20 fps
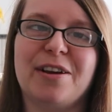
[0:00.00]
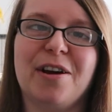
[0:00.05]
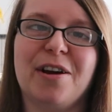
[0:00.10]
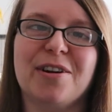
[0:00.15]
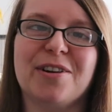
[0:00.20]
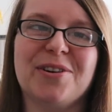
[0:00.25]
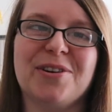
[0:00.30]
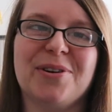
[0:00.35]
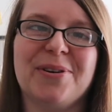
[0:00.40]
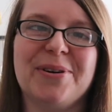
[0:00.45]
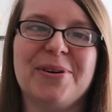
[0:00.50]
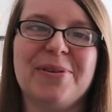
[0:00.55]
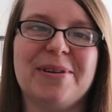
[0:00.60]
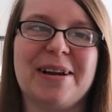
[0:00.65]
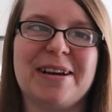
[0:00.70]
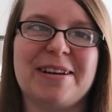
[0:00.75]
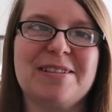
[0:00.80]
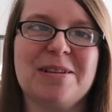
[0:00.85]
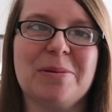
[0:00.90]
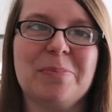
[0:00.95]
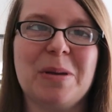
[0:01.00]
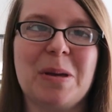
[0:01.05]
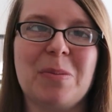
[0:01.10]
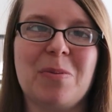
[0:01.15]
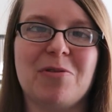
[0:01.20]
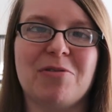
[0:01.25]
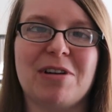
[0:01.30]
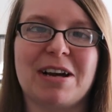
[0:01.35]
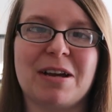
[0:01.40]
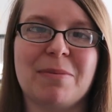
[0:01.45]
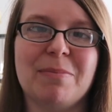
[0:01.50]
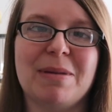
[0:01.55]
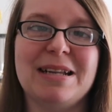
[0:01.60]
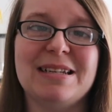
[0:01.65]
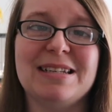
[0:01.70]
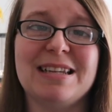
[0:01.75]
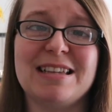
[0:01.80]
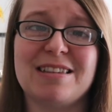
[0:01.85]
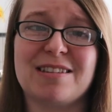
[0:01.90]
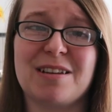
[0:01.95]
coconut oil like some people
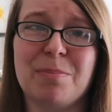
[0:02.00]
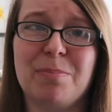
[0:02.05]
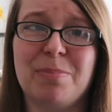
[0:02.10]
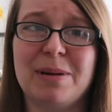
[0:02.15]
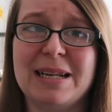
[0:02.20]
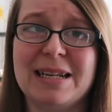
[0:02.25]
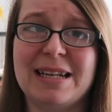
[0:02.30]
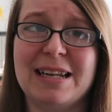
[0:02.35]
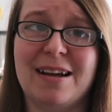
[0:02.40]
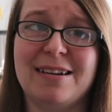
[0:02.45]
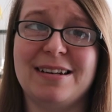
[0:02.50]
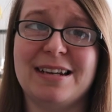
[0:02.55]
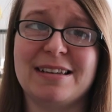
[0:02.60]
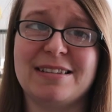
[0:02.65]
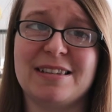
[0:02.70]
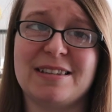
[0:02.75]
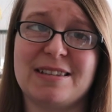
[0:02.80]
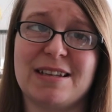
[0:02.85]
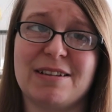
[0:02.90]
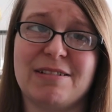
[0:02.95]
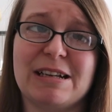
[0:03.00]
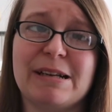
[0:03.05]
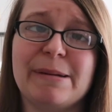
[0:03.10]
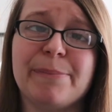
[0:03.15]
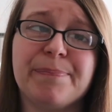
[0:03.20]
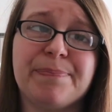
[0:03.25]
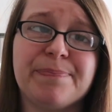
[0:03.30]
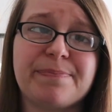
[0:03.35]
recommend. It's completely unnecessary.